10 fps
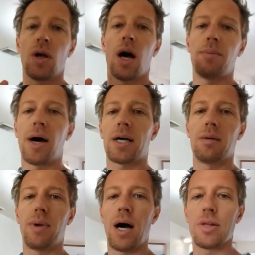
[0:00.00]
I'm not going
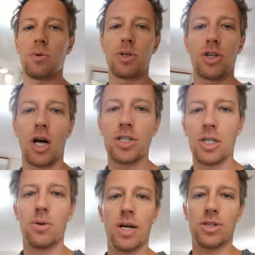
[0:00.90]
to bother with charging
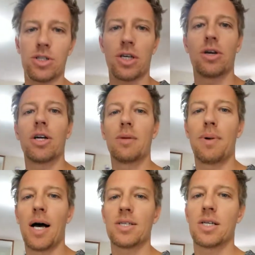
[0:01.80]
you an extra security
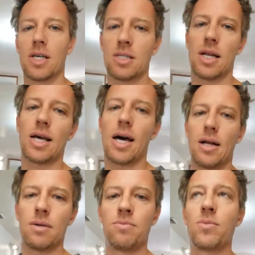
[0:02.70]
deposit because then I got to